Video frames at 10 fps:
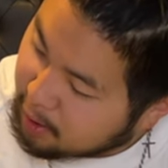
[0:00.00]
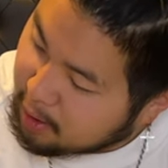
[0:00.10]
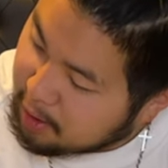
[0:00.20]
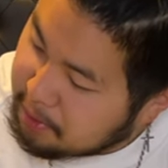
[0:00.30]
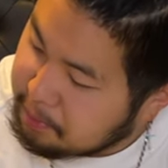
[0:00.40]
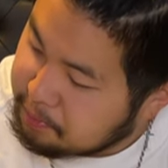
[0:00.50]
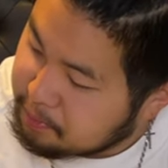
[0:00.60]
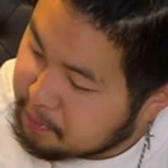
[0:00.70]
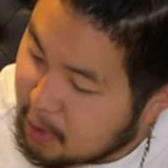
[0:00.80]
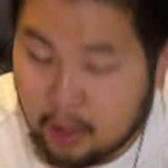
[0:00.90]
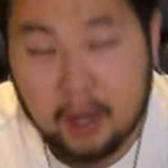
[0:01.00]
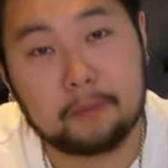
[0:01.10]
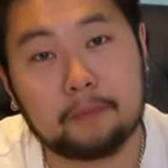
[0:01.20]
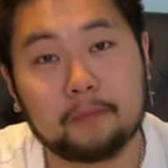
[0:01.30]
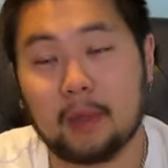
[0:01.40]
Okay,
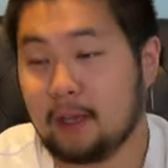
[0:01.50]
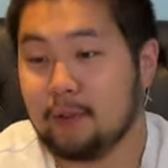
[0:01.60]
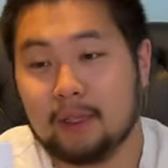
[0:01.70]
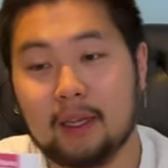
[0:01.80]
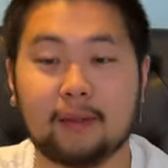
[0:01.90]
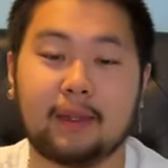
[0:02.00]
that's really it.